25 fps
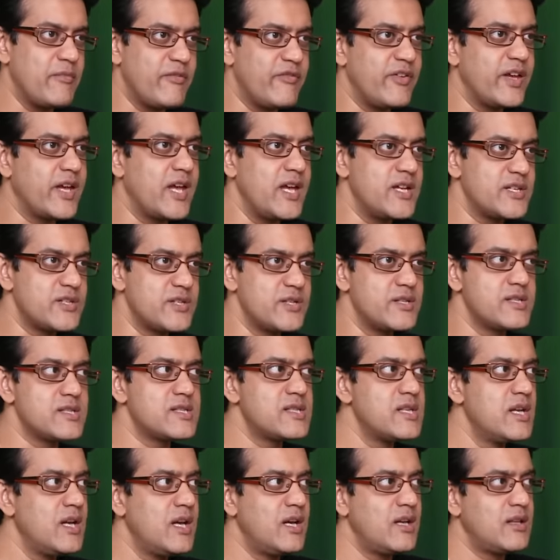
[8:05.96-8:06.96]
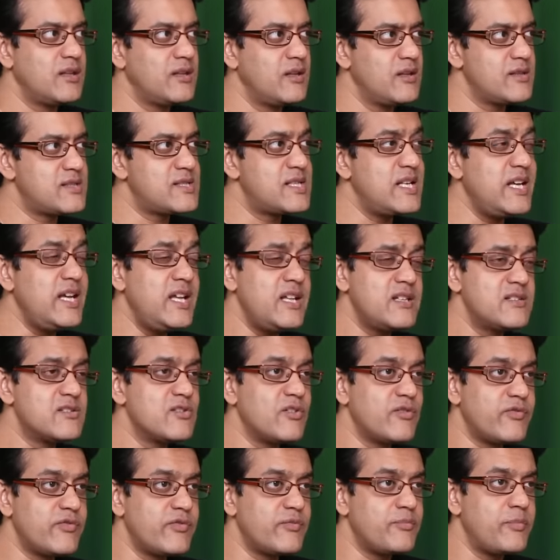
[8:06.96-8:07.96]
ramifications. The
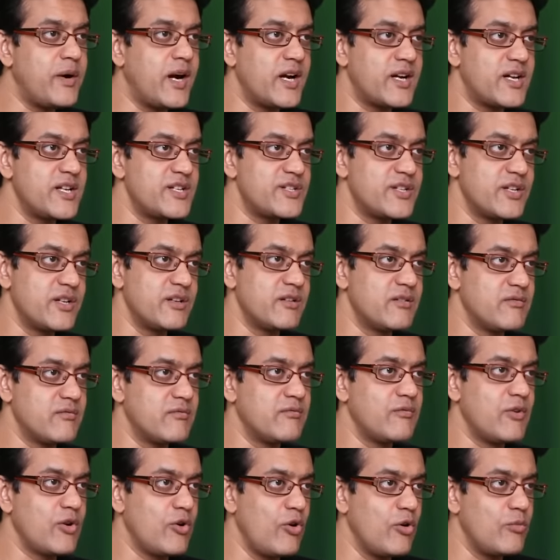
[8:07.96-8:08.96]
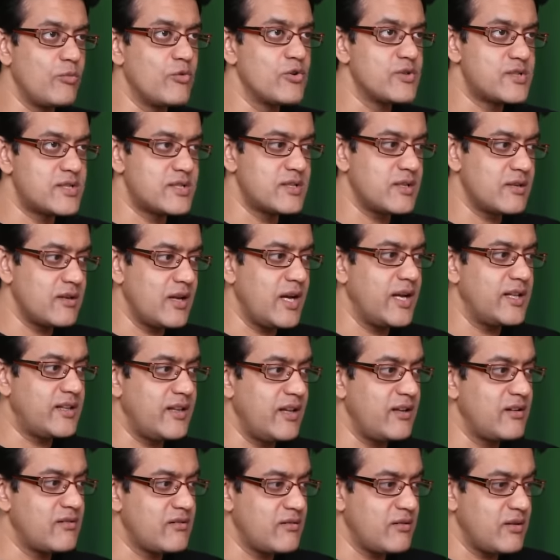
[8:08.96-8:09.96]
seeds of partition were almost, I
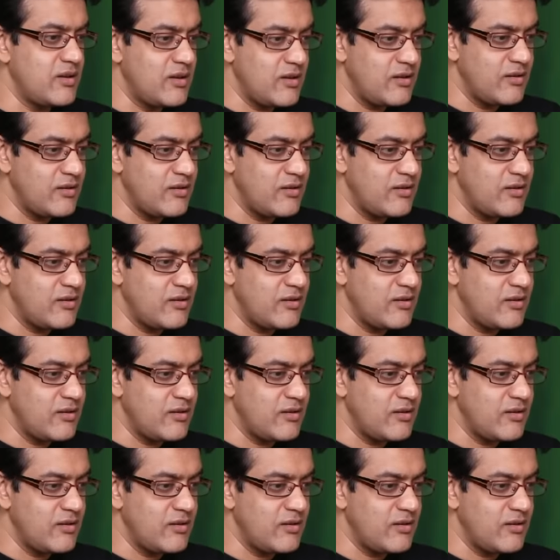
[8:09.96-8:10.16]
think,